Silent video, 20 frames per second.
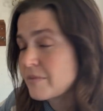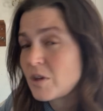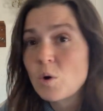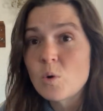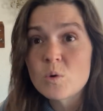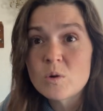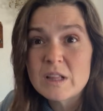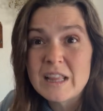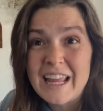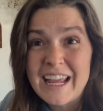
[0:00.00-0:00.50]

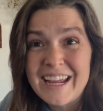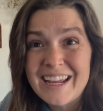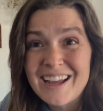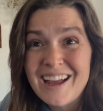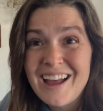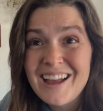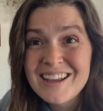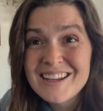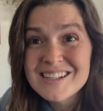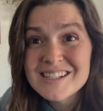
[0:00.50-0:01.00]

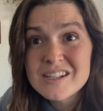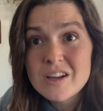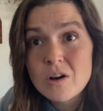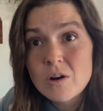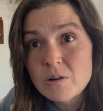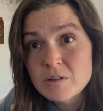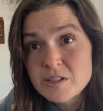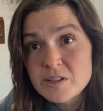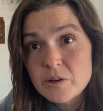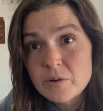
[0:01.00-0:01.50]
Orlea is
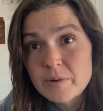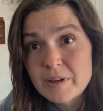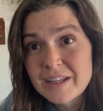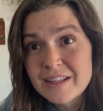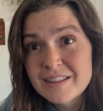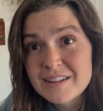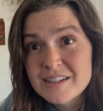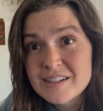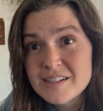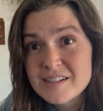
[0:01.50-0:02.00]
also
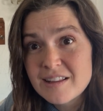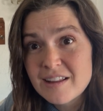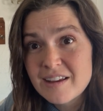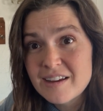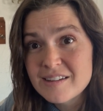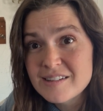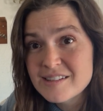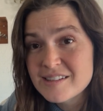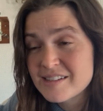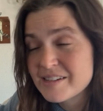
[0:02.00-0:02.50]
in this
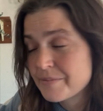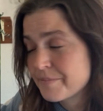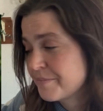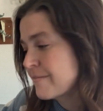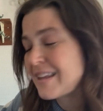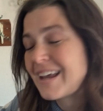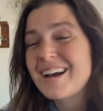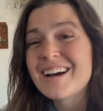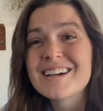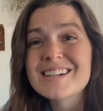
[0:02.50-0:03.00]
list,
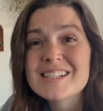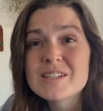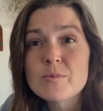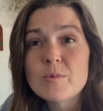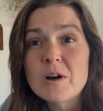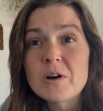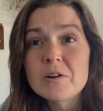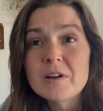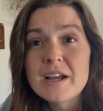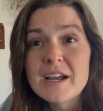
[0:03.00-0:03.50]
as
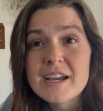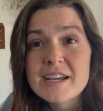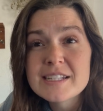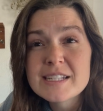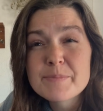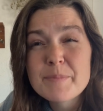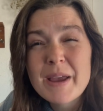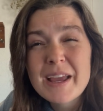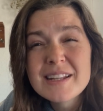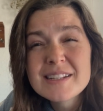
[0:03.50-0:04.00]
well as
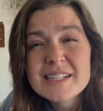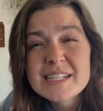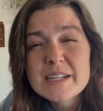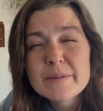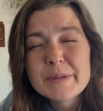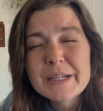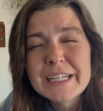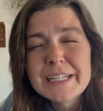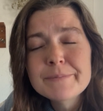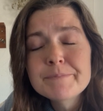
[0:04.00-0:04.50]

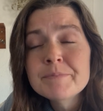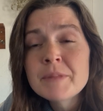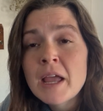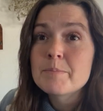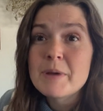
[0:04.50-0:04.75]
penstemon.